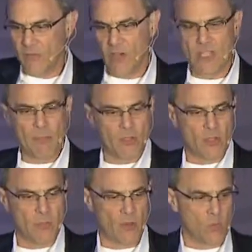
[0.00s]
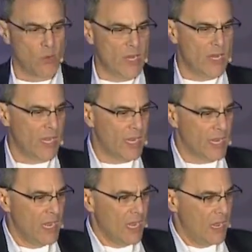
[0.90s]
example, you could be
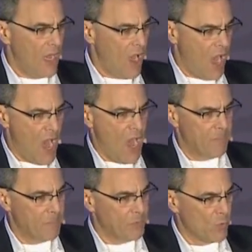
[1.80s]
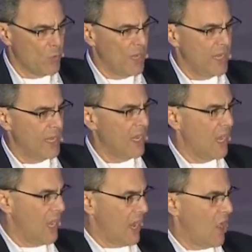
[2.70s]
reading
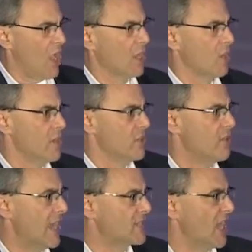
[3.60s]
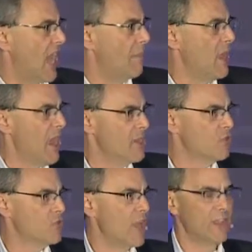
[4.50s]
an article on your desktop and you
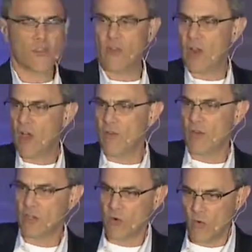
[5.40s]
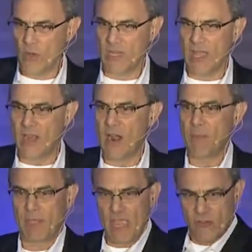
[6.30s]
transfer it over to a read later
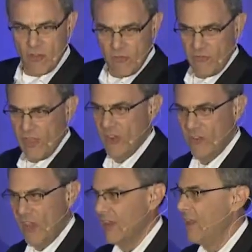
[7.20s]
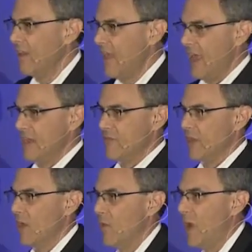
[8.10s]
application, you finish it that
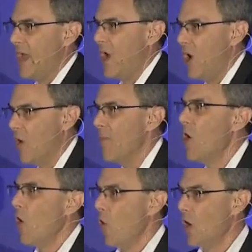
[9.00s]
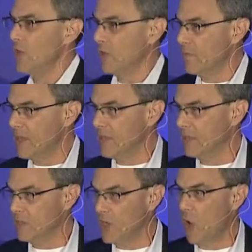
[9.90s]
evening on the way home. Or you could be
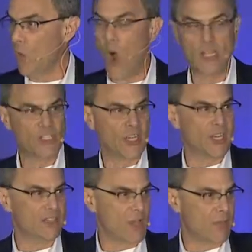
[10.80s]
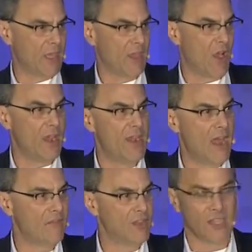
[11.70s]
watching something on
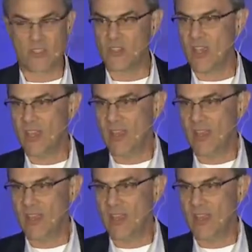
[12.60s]
Netflix